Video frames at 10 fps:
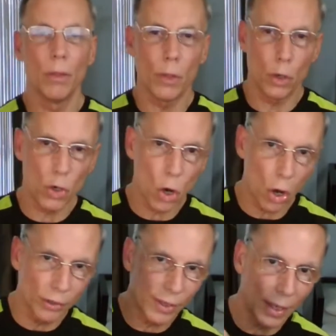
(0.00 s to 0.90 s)
that are
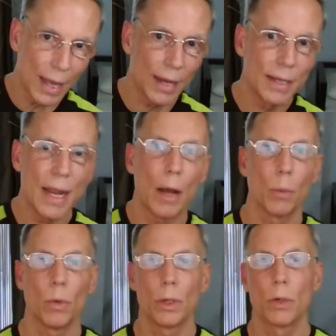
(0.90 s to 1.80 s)
causing that
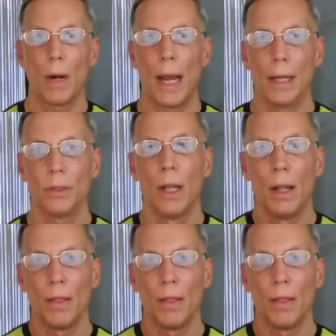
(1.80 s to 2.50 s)
downward crash.